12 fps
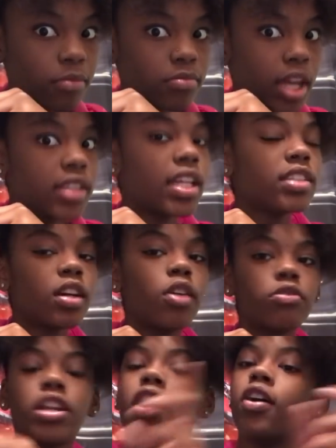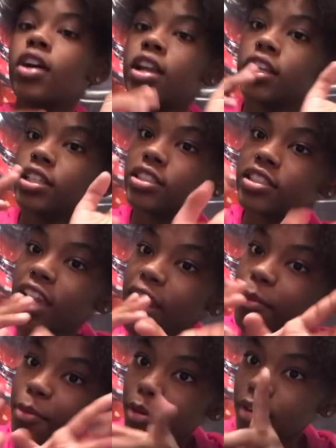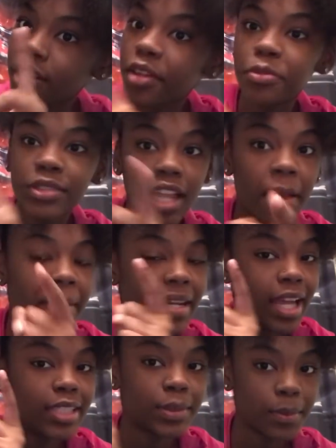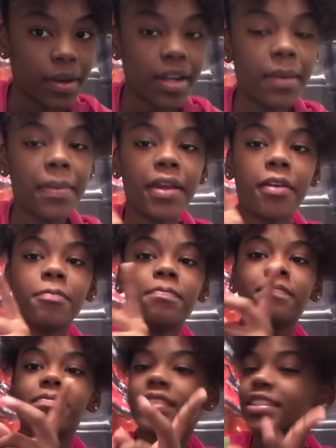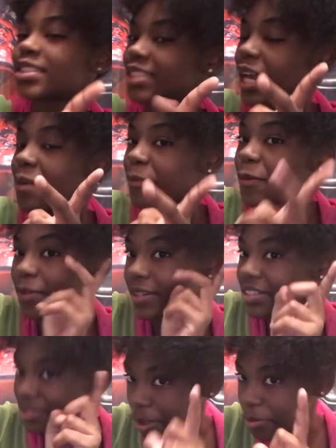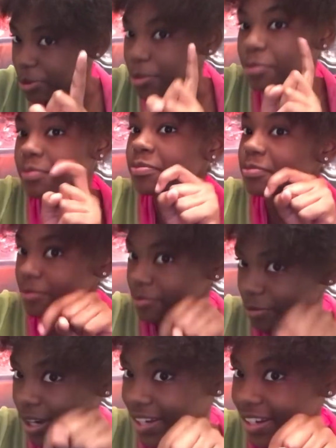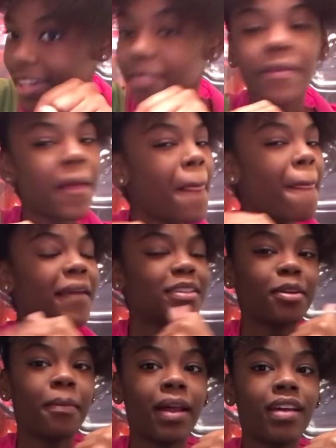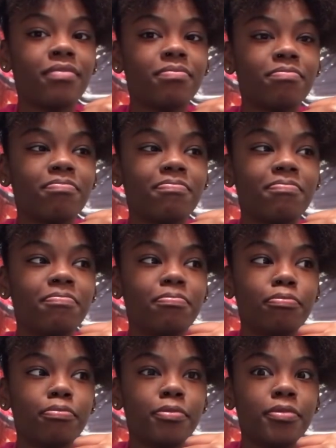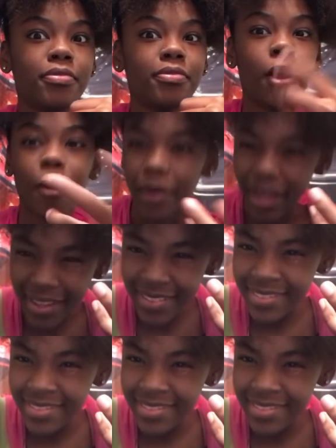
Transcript: Like, they talk now. The same girl he was telling me not to worry about, the same girl he talked to right now. So I'm like, okay.